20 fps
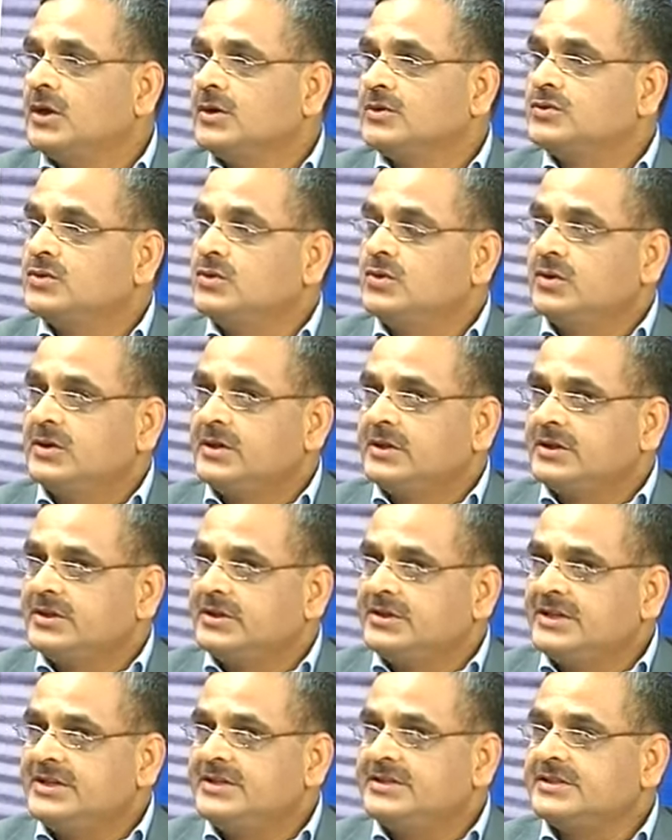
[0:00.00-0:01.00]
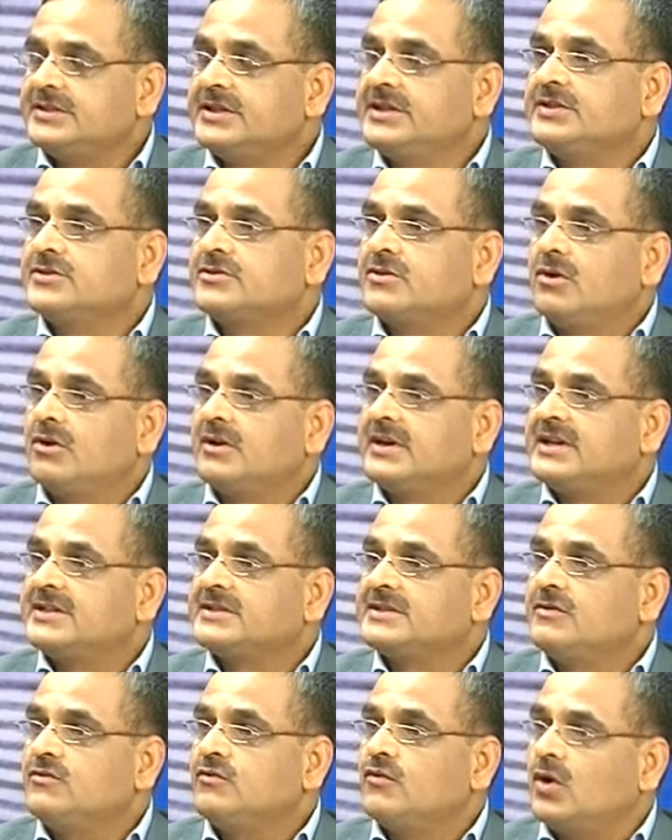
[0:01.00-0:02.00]
So this is called as
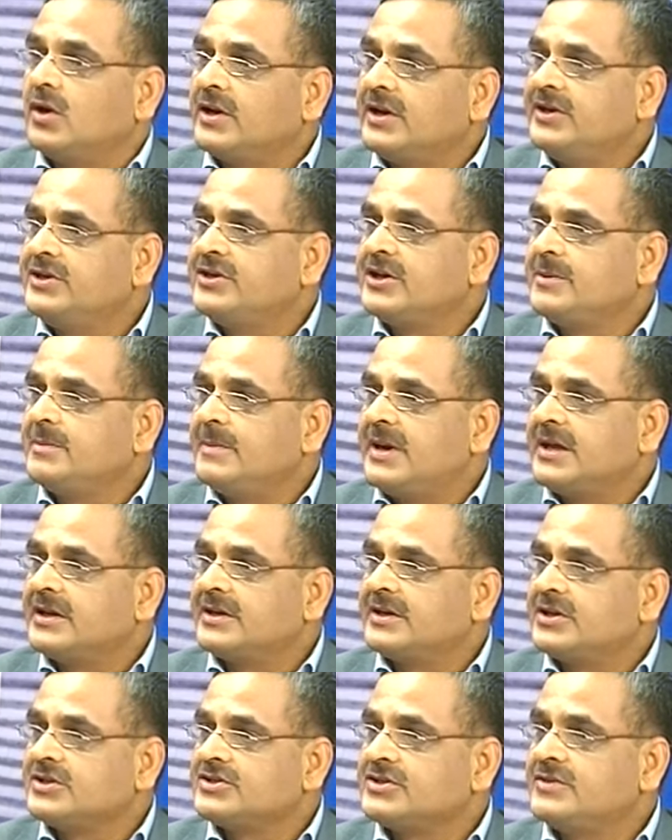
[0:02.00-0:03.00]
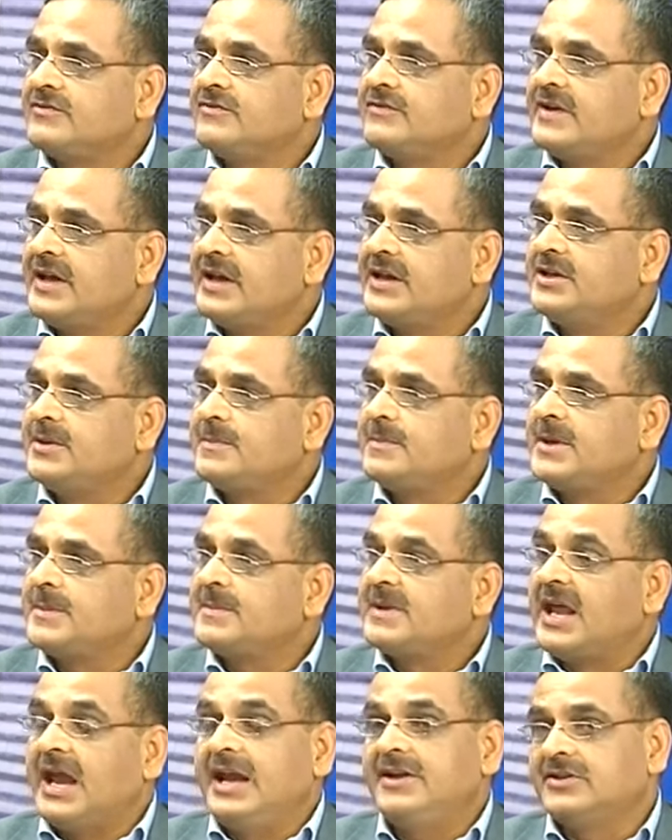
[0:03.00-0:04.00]
a voluntary migration where the
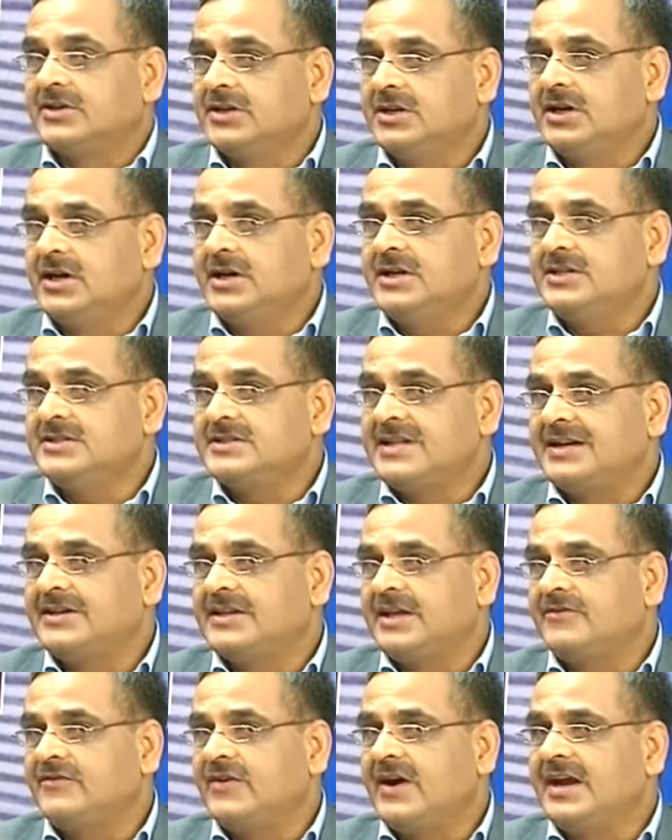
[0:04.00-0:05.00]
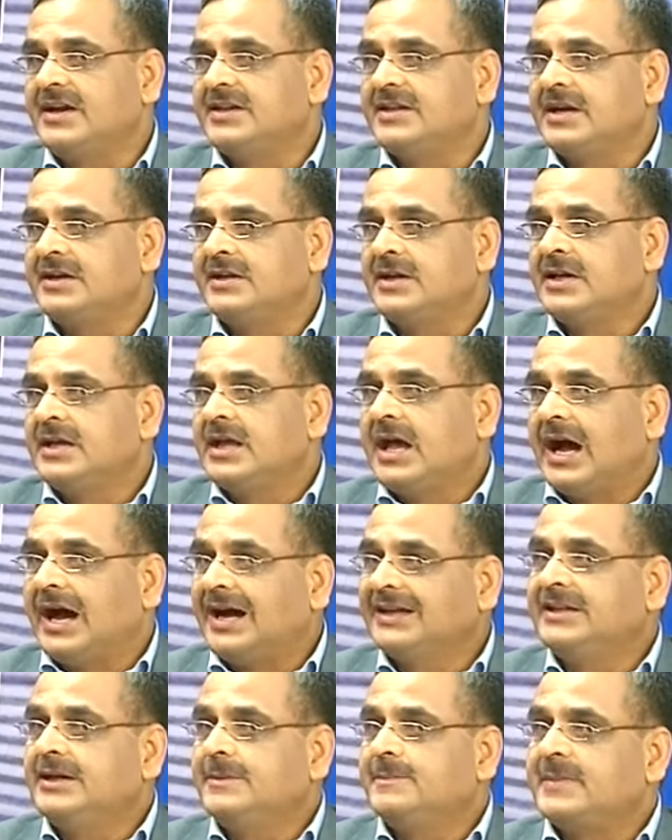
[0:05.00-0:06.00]
people, and third is that they find that
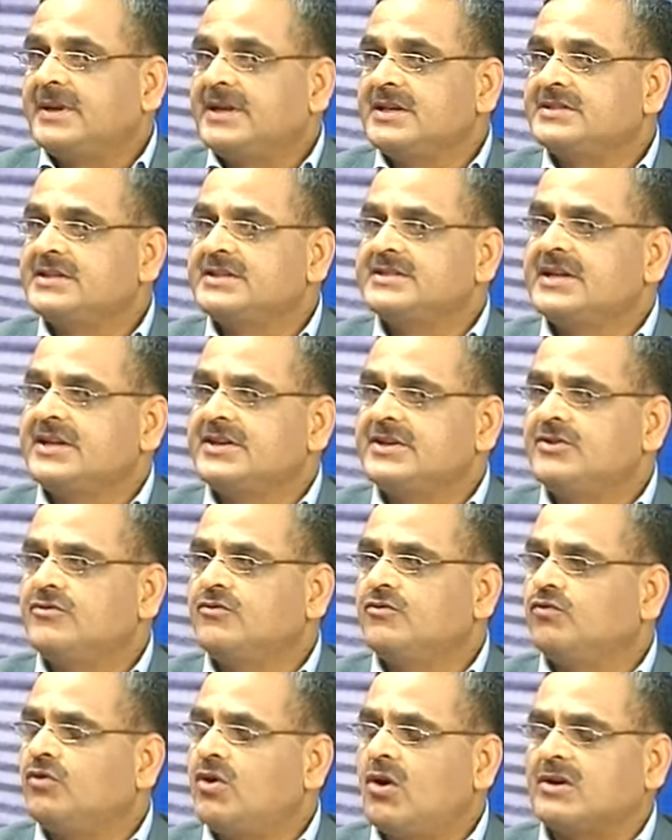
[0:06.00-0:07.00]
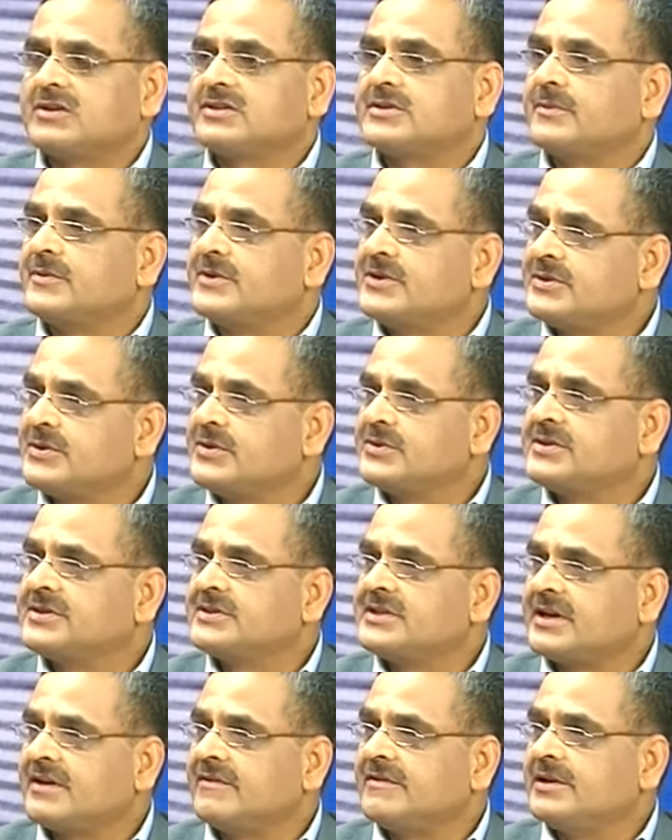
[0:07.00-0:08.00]
other place is a new, lots of resources
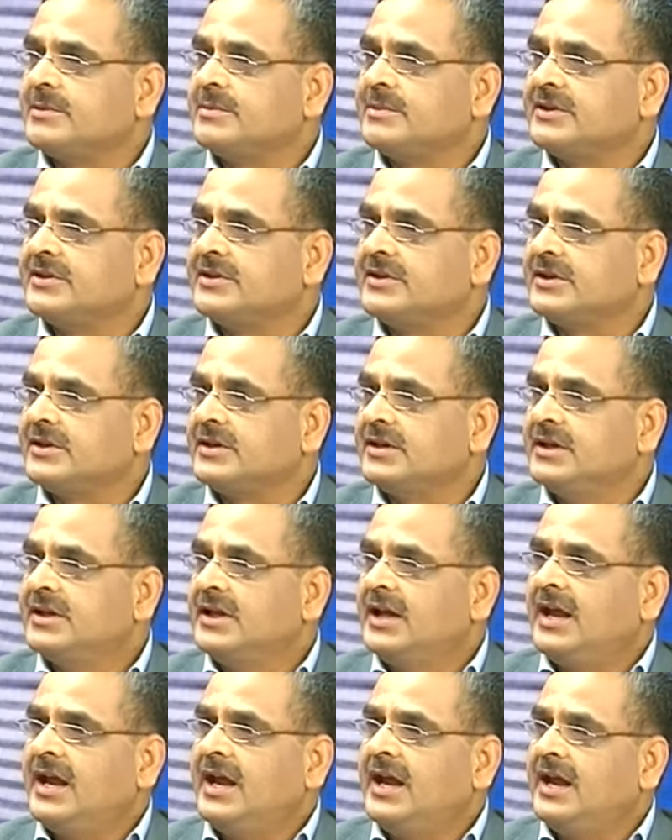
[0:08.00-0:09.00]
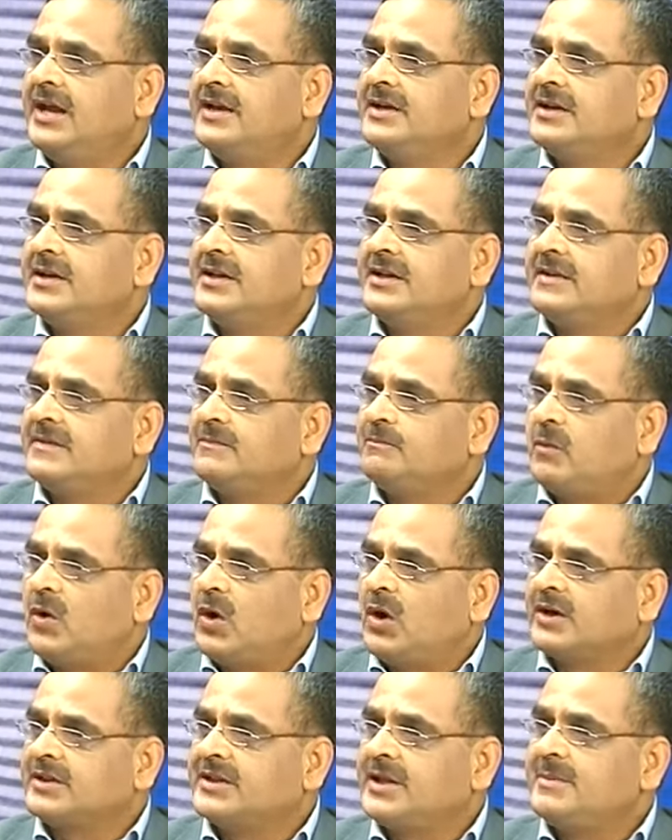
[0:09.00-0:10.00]
are available there, and
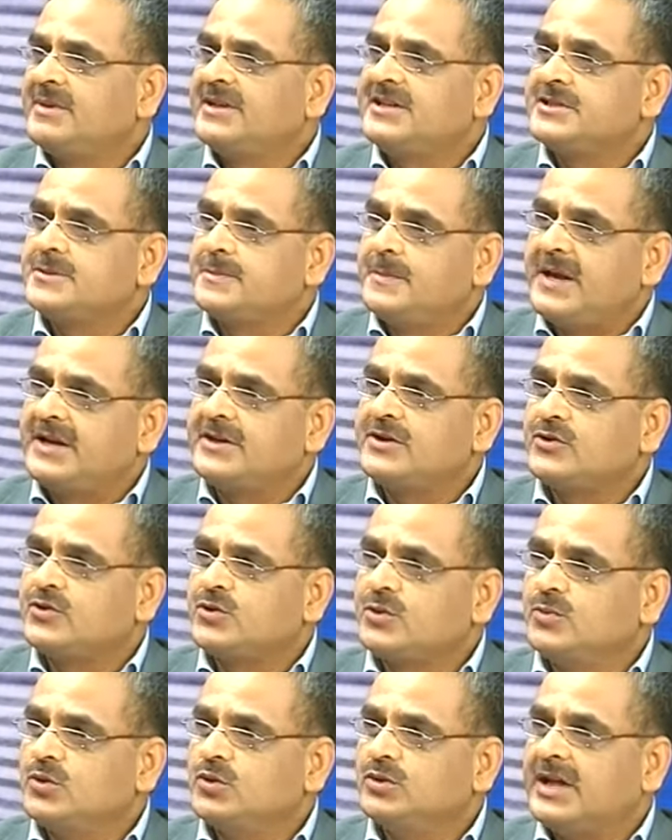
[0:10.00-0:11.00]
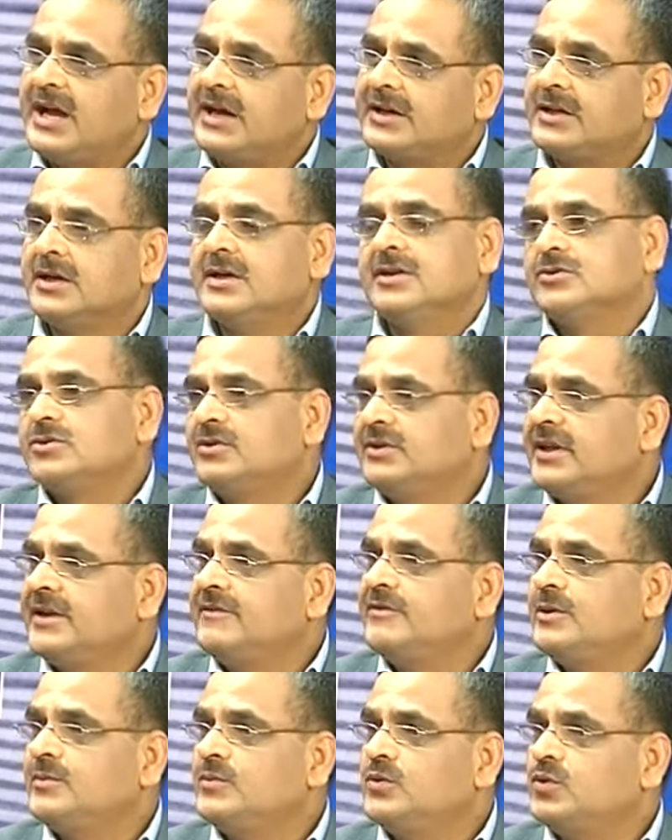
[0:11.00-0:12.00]
for them it is better to move that. So they
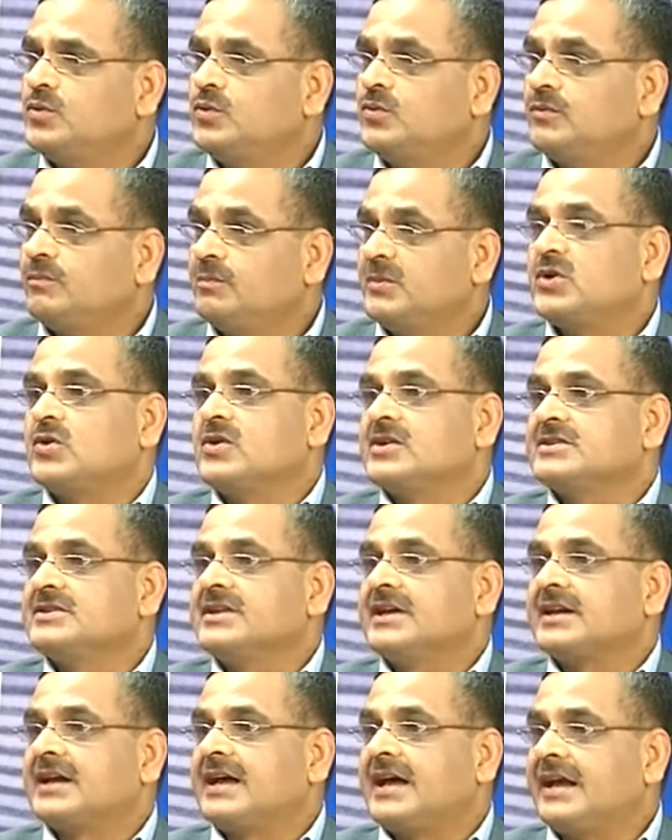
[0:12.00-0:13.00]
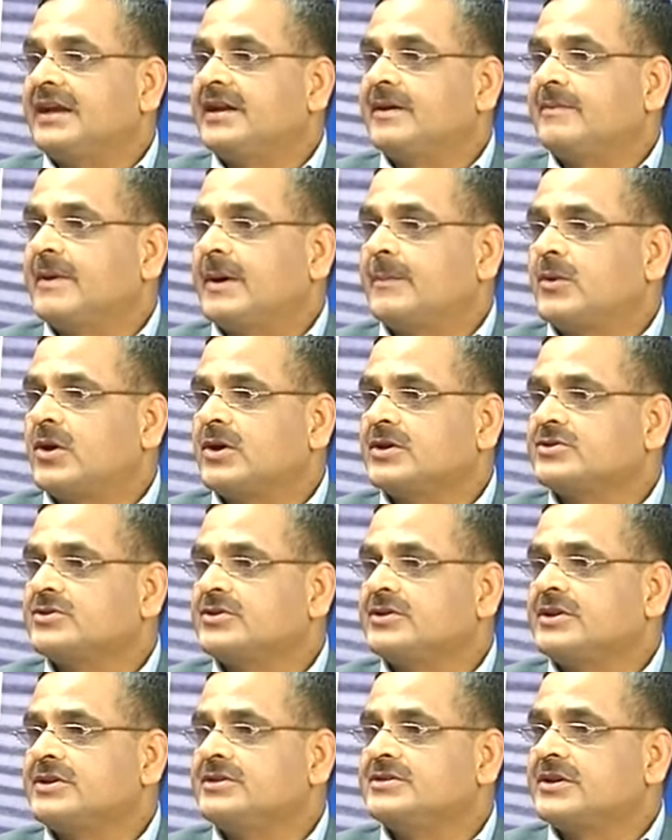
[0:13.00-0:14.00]
will move because there are enough
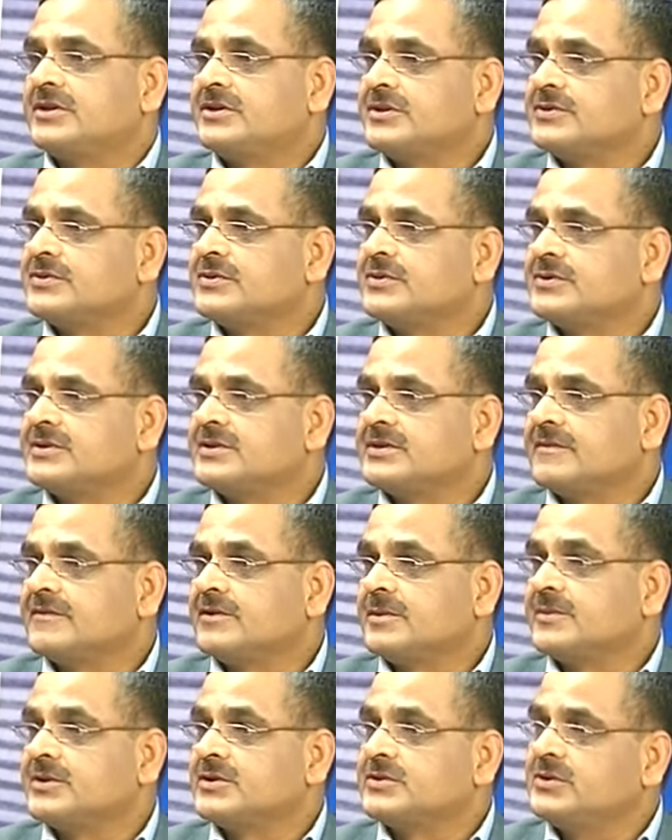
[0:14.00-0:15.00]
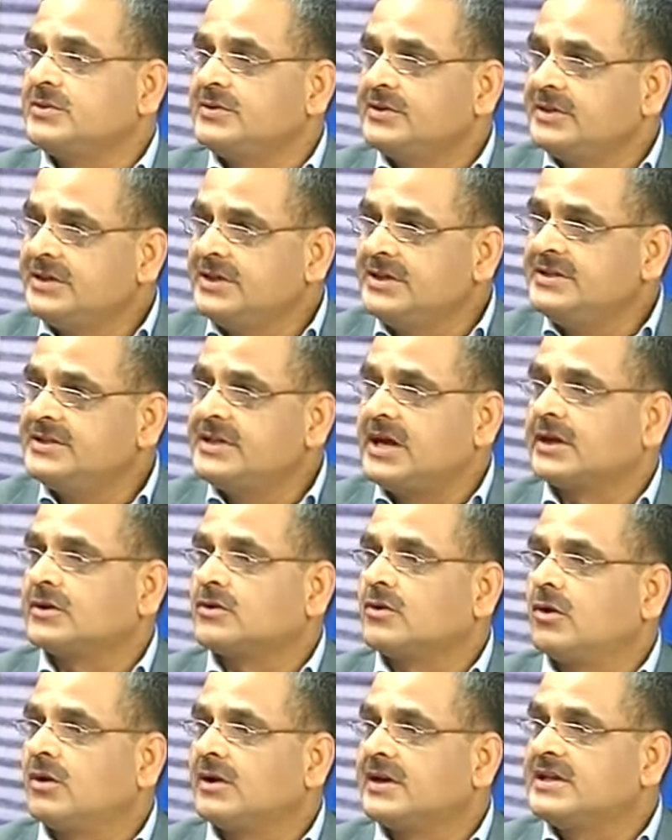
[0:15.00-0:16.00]
opportunities and resources available. So these are
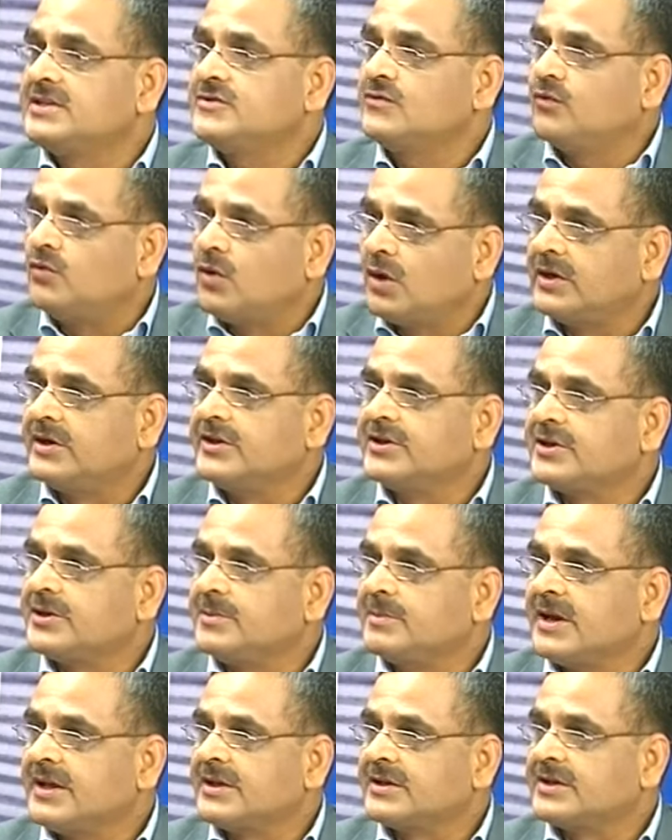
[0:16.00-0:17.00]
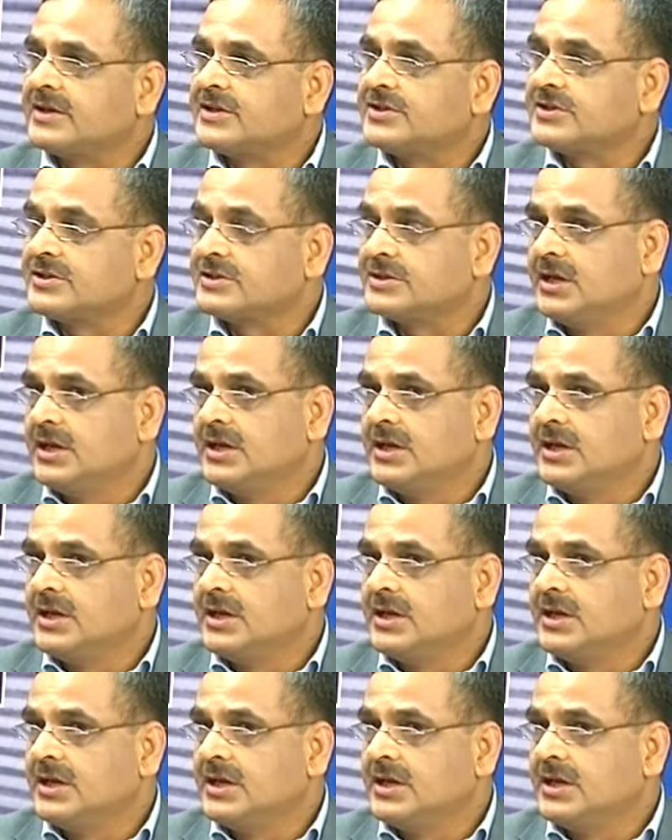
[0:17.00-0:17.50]
called as voluntary migration.